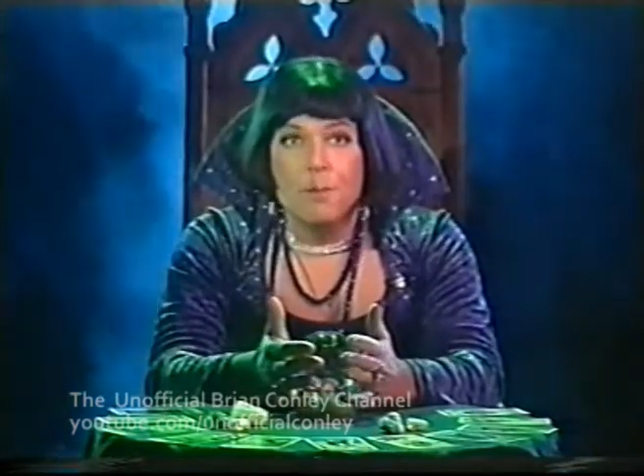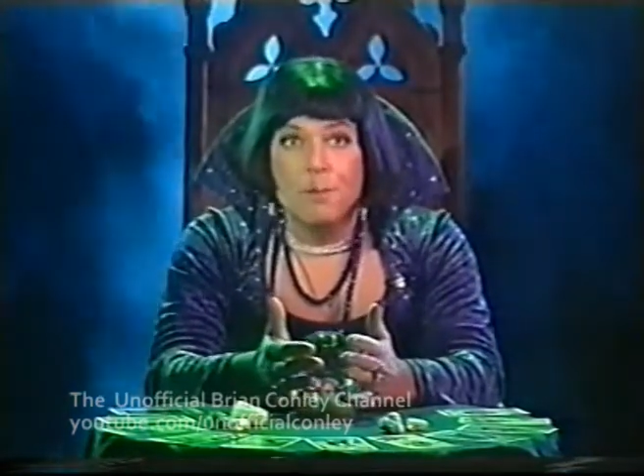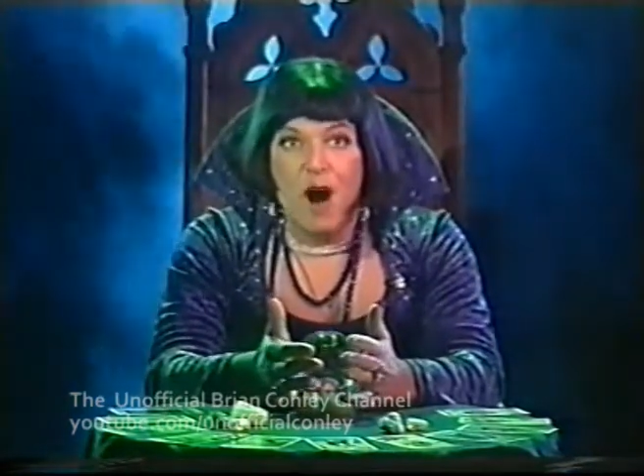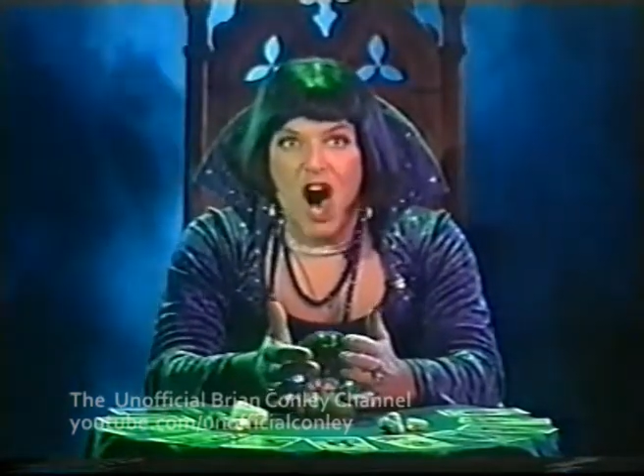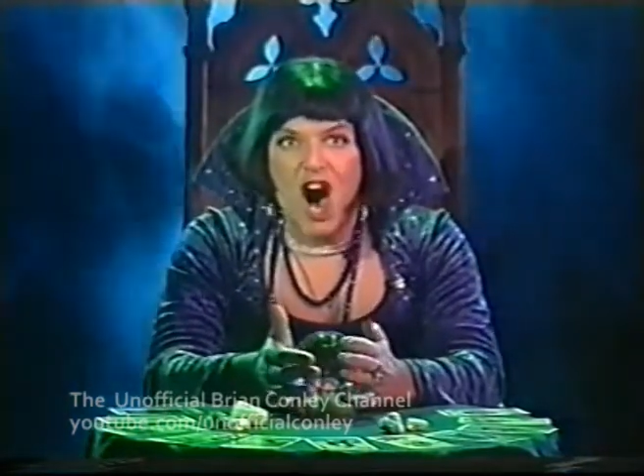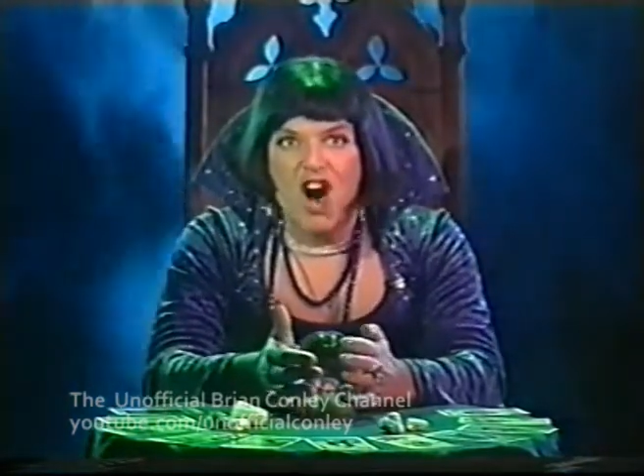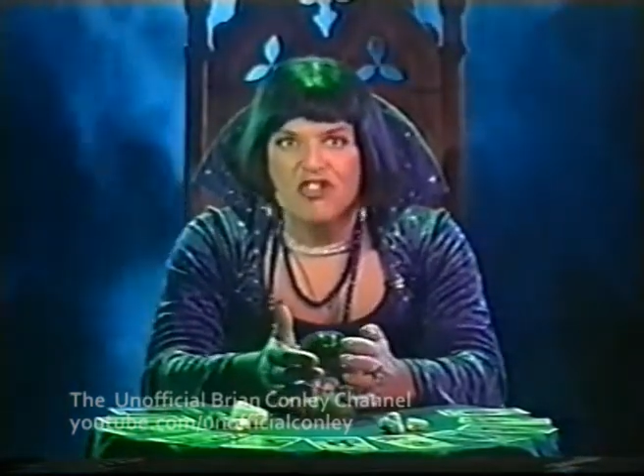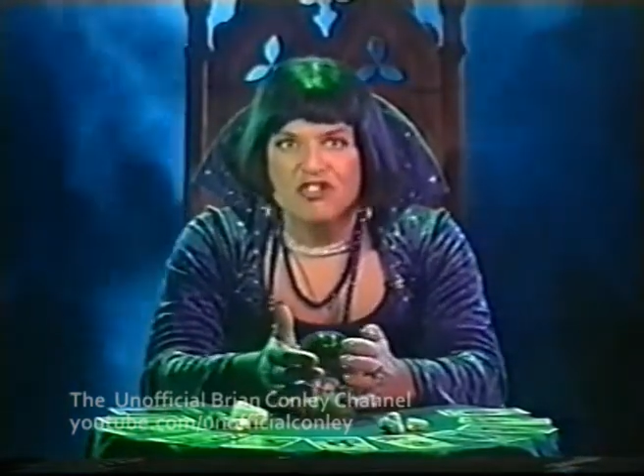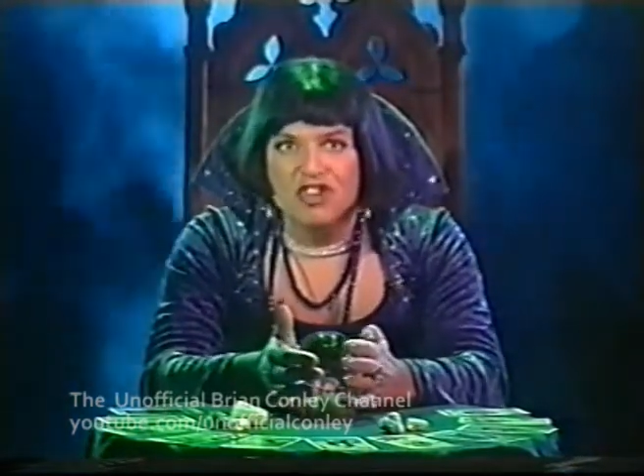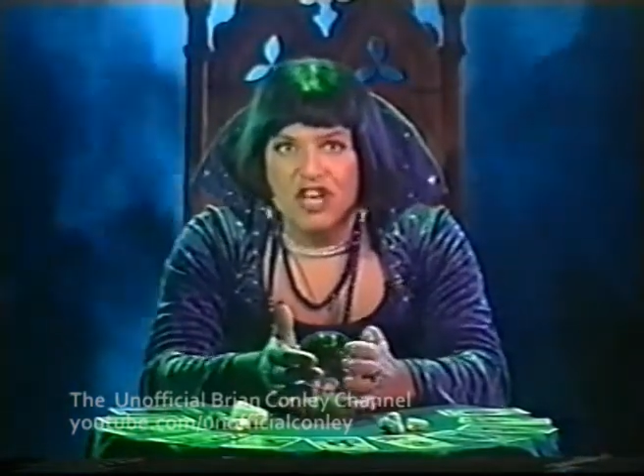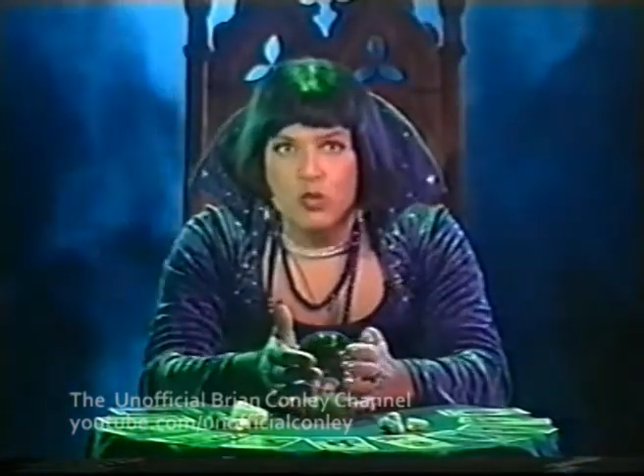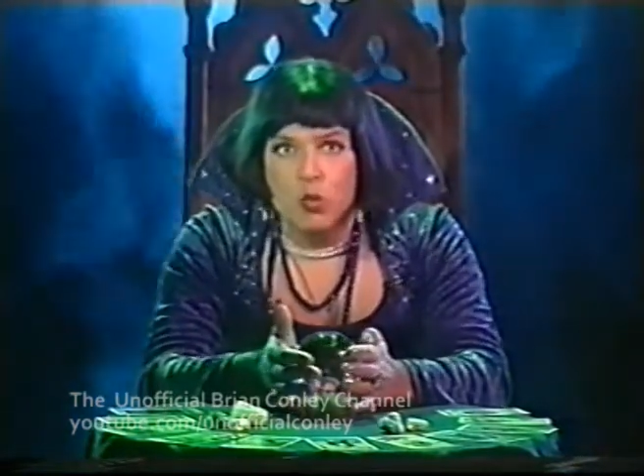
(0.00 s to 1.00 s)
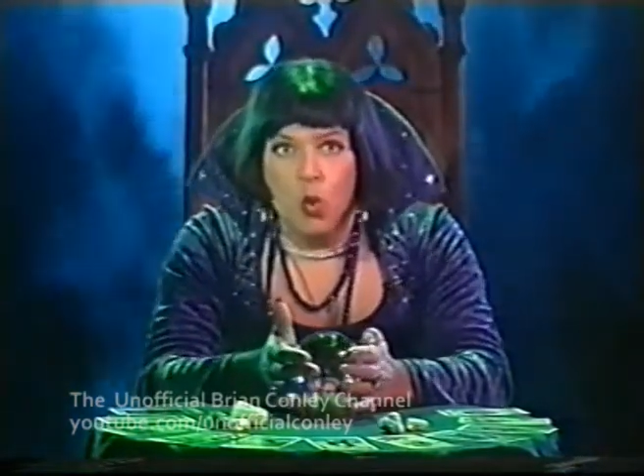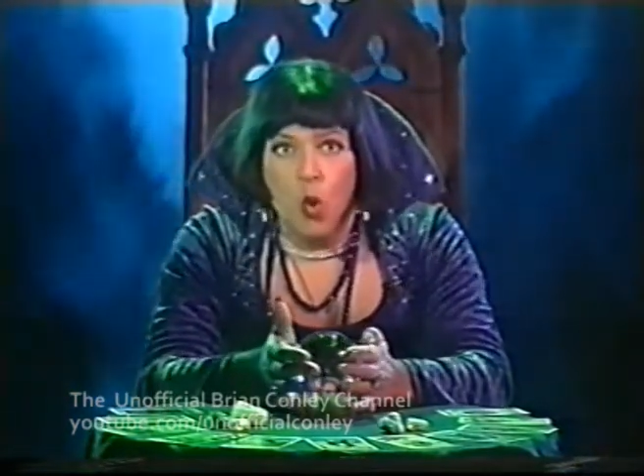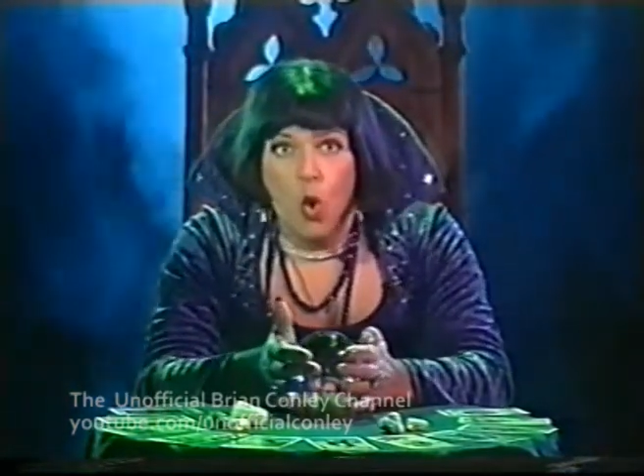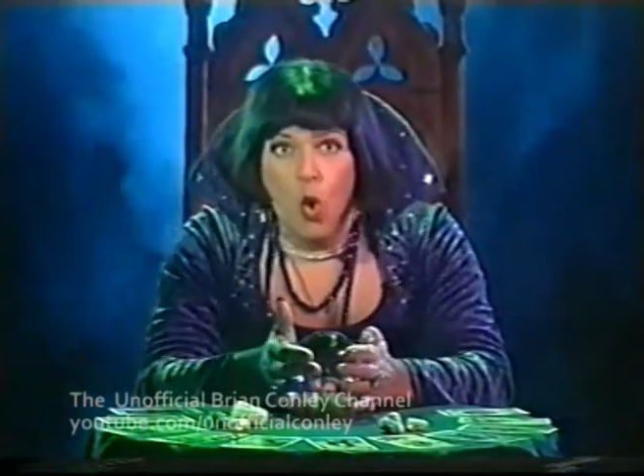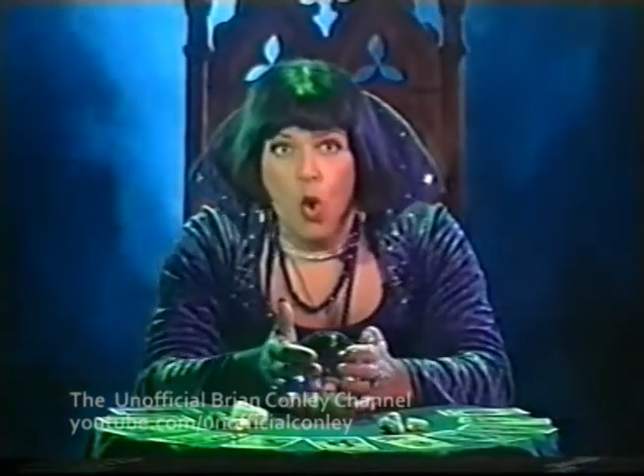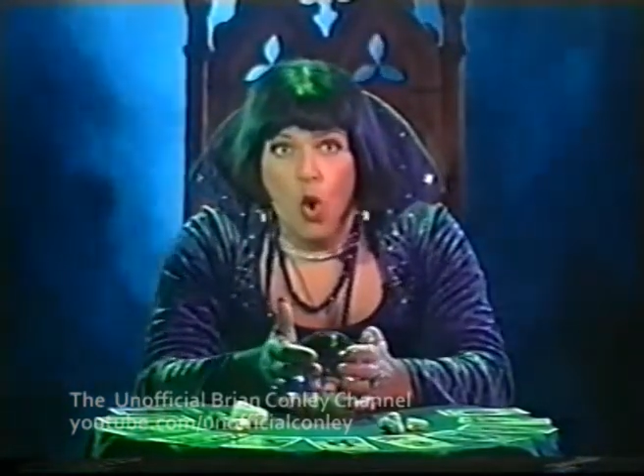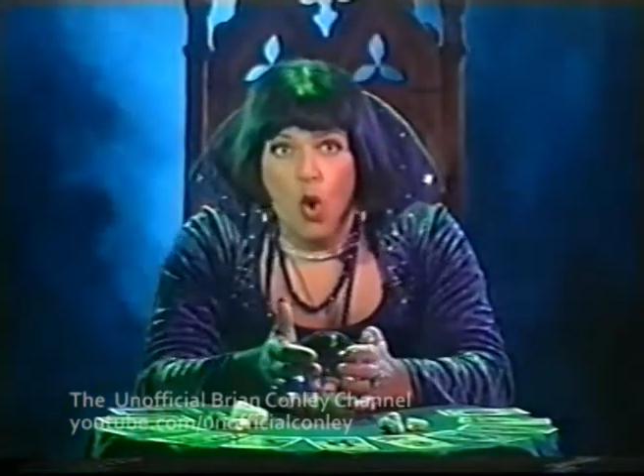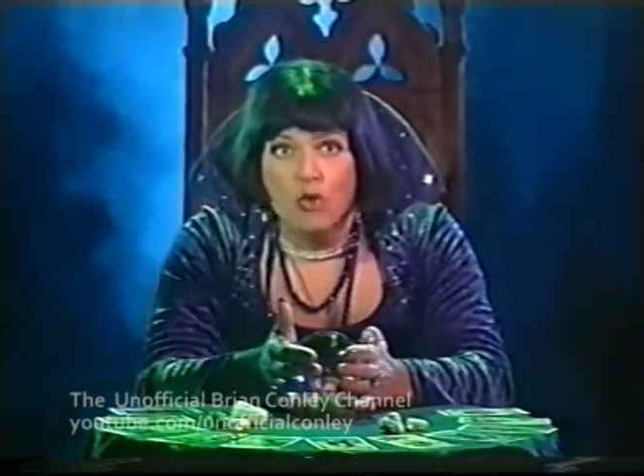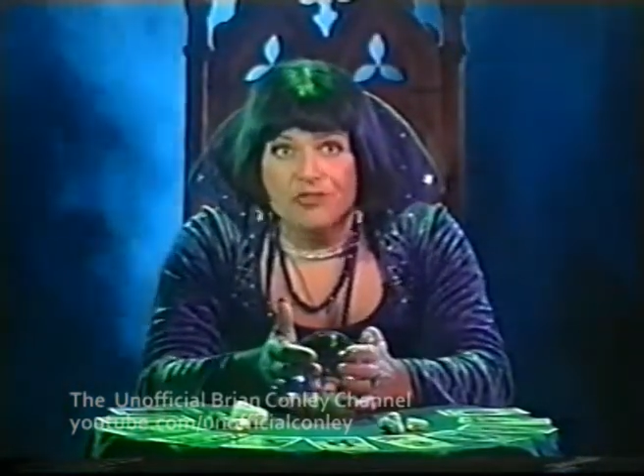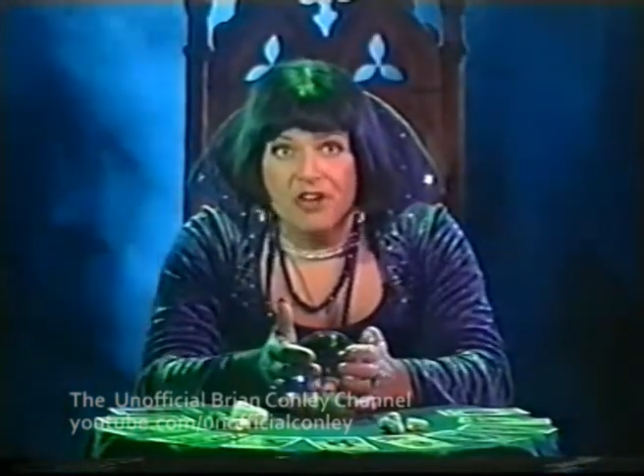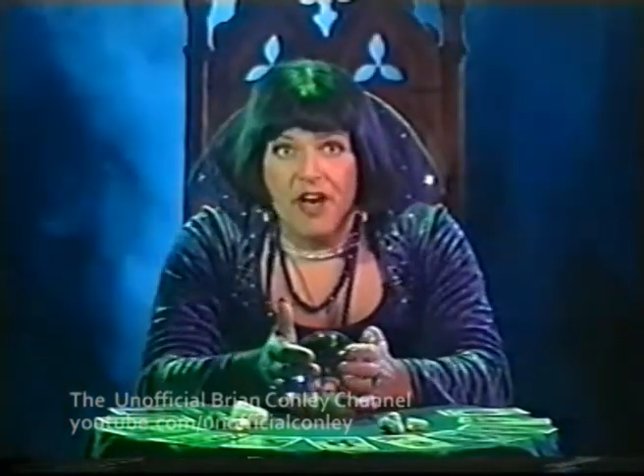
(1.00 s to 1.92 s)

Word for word: passing water.